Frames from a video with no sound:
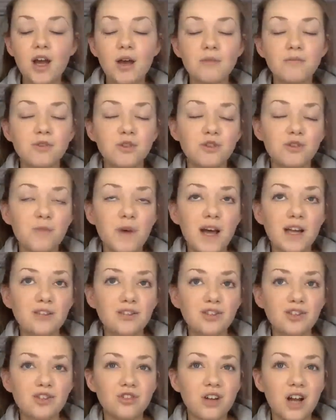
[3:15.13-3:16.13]
and so it's better
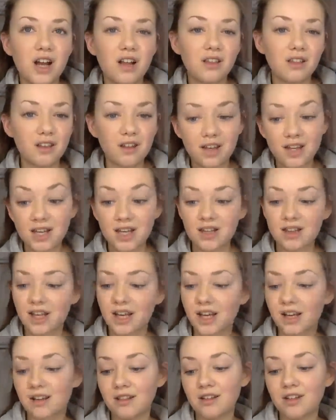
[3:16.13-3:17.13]
to just try and learn in
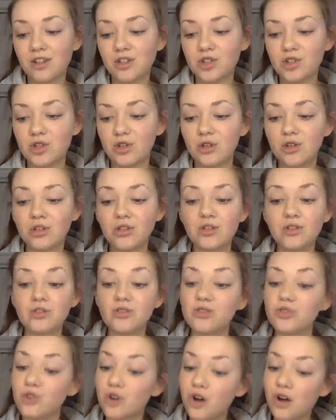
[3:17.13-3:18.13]
little chunks and
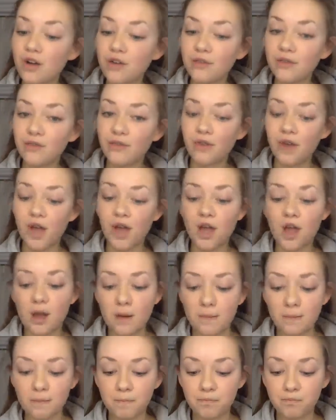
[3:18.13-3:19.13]
stuff.
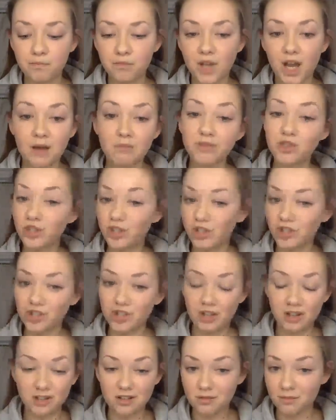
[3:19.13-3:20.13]
I'm just going to
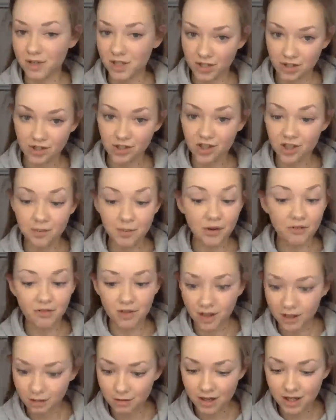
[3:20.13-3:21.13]
share this on my YouTube
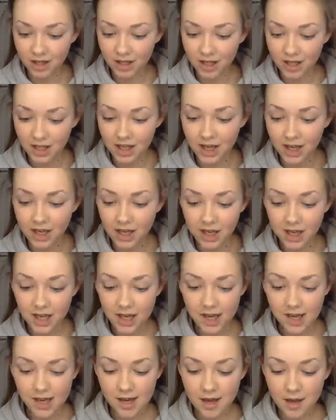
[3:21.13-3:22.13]
really quickly.
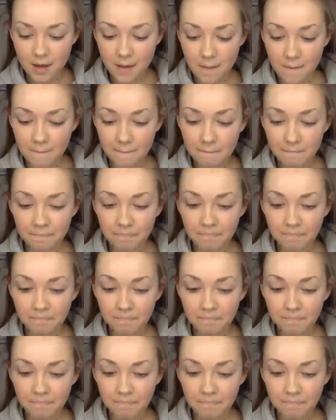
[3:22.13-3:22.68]
There